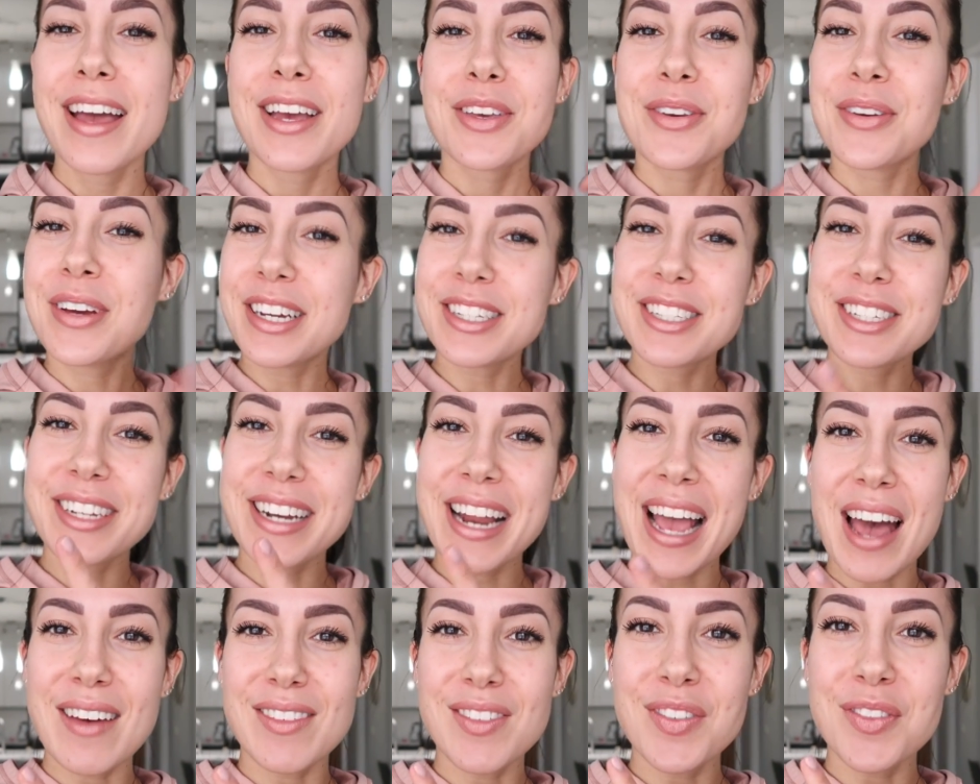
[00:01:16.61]
You guys are
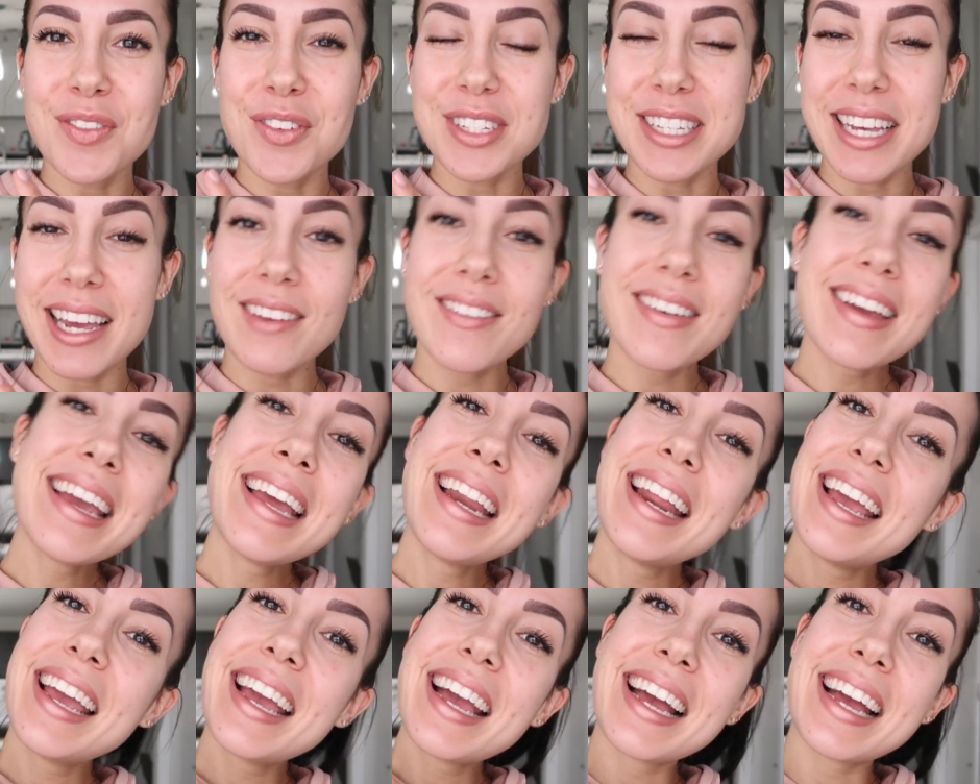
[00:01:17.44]
gonna have a full day of
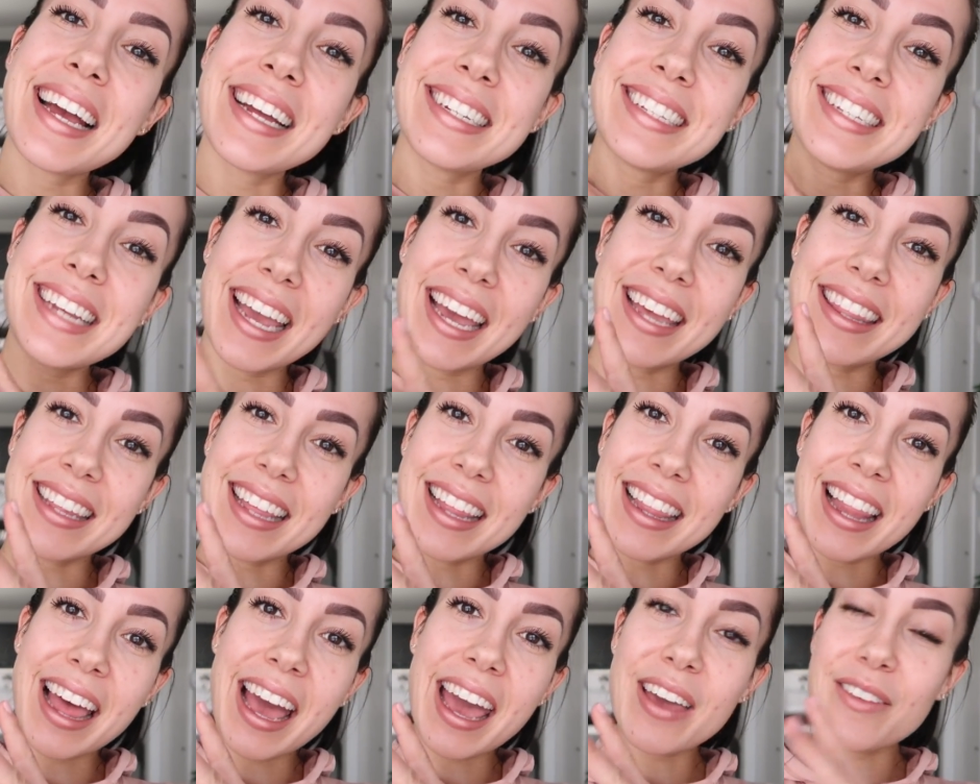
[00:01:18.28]
eating, a day in
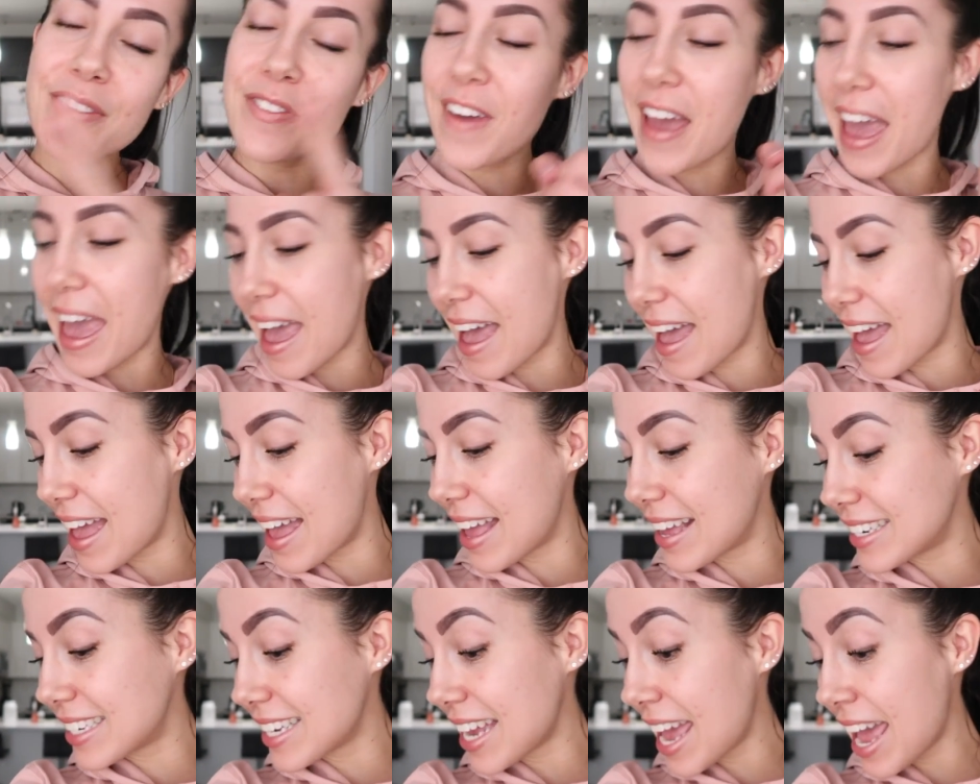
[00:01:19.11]
the life,
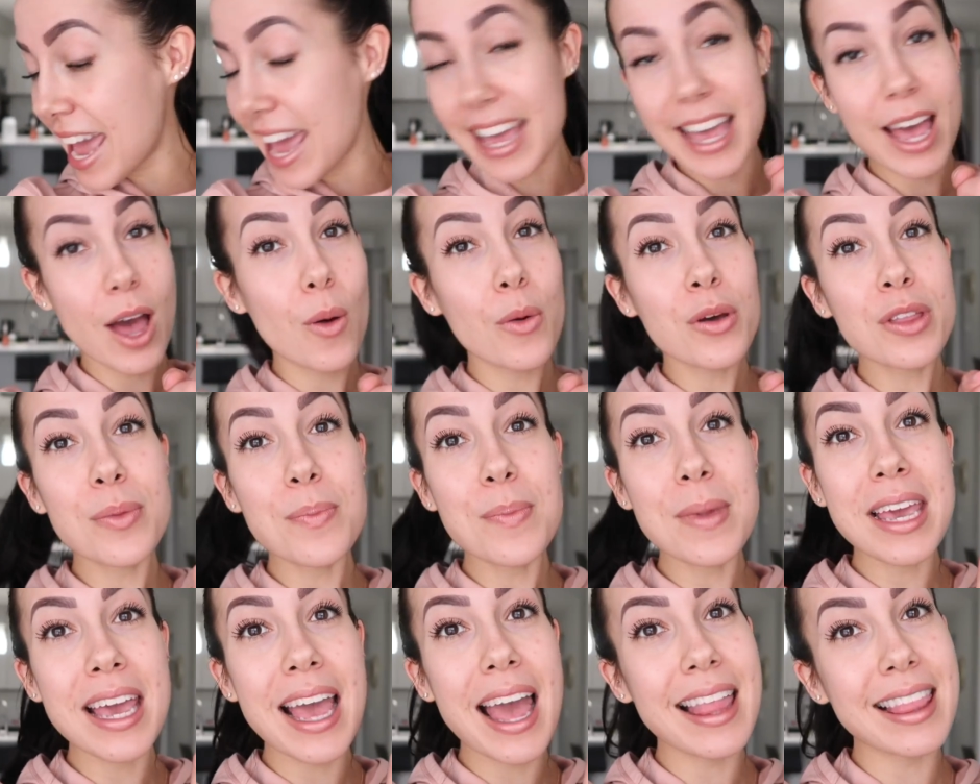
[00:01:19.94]
and hang out with
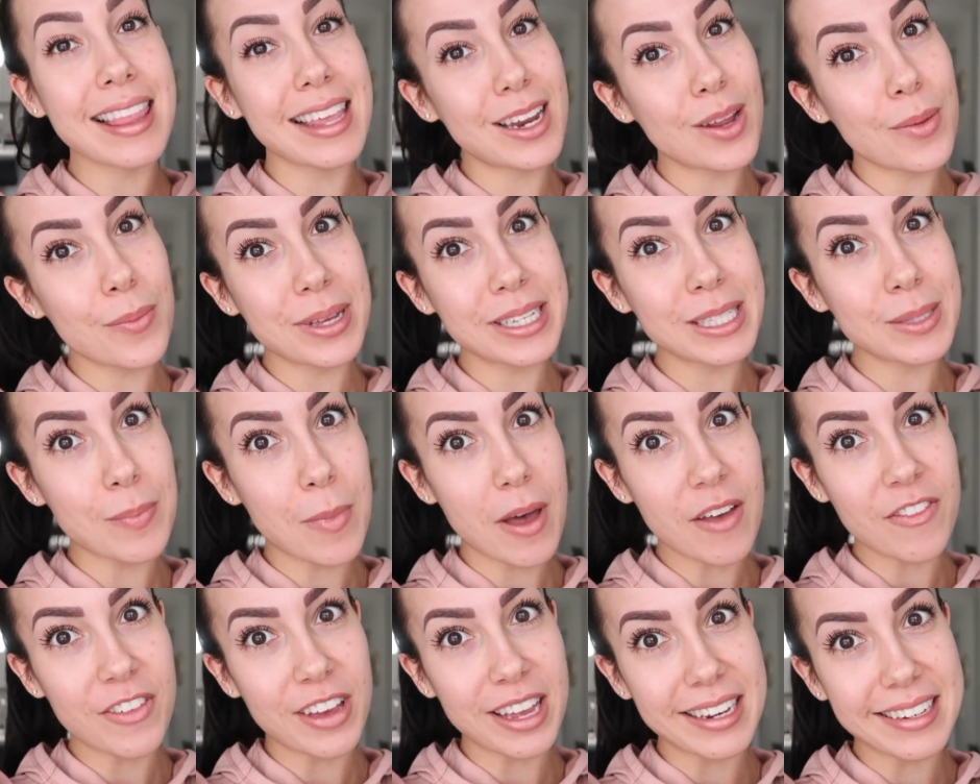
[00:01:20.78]
me and Little Miss
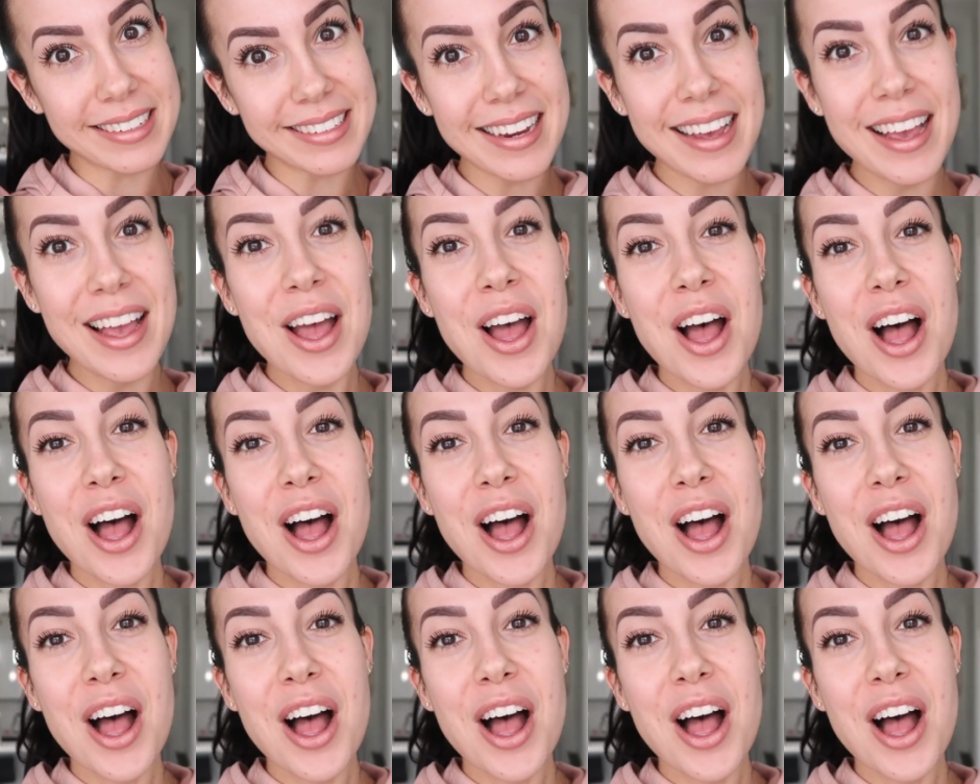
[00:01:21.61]
Muffin.